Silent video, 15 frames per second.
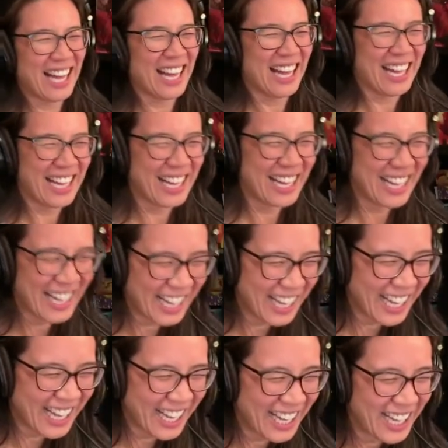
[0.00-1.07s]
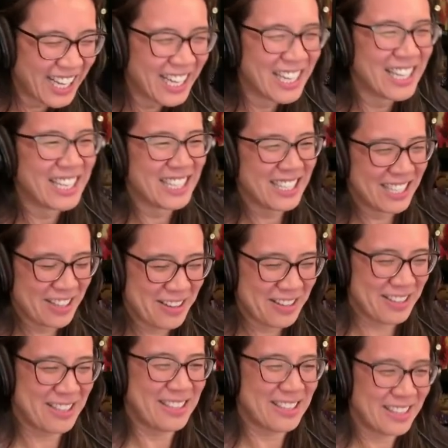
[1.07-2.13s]
This was a benign stricture of the
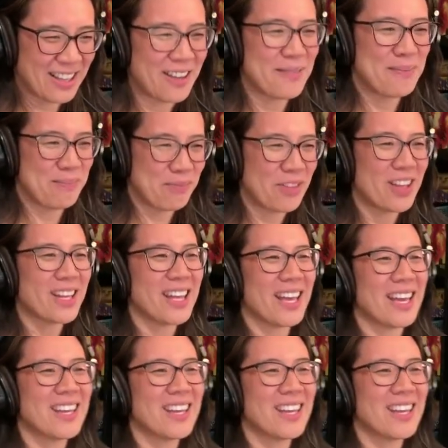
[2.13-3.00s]
left lower lobe bronchus.